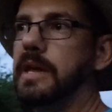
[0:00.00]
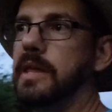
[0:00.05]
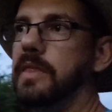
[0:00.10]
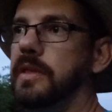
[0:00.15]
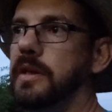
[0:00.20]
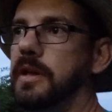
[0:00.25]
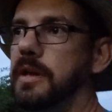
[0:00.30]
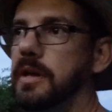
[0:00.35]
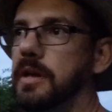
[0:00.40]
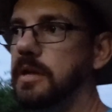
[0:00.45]

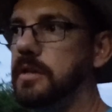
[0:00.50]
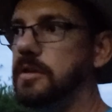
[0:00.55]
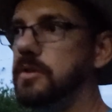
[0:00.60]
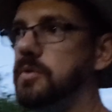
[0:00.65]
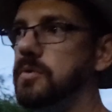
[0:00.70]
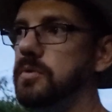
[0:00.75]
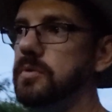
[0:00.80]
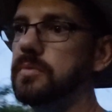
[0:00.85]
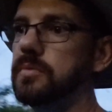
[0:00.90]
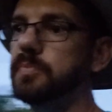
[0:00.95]
and then
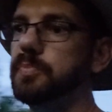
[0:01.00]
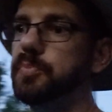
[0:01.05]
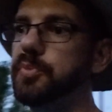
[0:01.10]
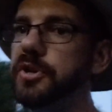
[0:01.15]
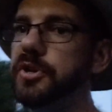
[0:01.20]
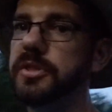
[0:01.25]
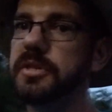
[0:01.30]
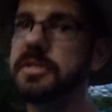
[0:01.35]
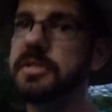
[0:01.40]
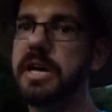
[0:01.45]
you
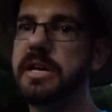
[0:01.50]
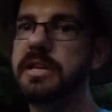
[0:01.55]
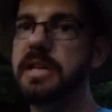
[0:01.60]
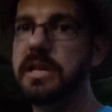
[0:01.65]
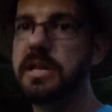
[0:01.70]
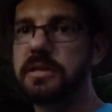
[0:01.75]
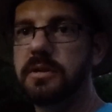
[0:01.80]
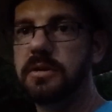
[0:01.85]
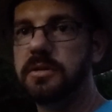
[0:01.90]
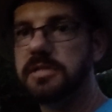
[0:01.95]
put the
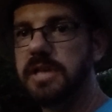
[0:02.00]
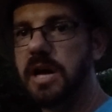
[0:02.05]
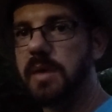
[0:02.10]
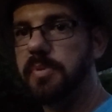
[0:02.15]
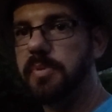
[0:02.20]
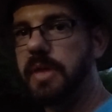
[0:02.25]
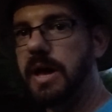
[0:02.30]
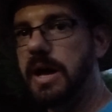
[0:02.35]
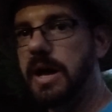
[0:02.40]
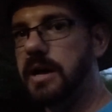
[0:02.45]
sidectin on
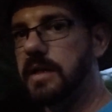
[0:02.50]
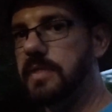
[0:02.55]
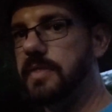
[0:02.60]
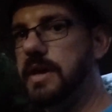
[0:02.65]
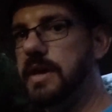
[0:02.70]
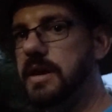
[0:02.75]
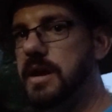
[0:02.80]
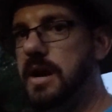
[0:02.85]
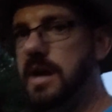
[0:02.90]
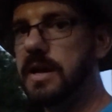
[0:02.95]
top of
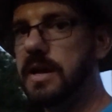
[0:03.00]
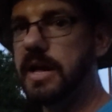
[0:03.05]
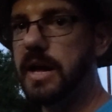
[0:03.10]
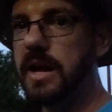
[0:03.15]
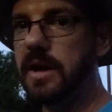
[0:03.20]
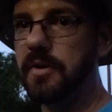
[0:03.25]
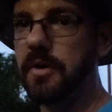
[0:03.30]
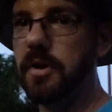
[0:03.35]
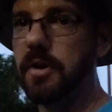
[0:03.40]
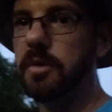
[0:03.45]
that. They knock
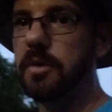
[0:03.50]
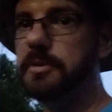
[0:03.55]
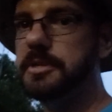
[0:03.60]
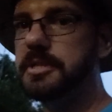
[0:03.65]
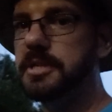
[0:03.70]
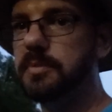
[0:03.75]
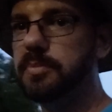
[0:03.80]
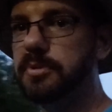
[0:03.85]
out all but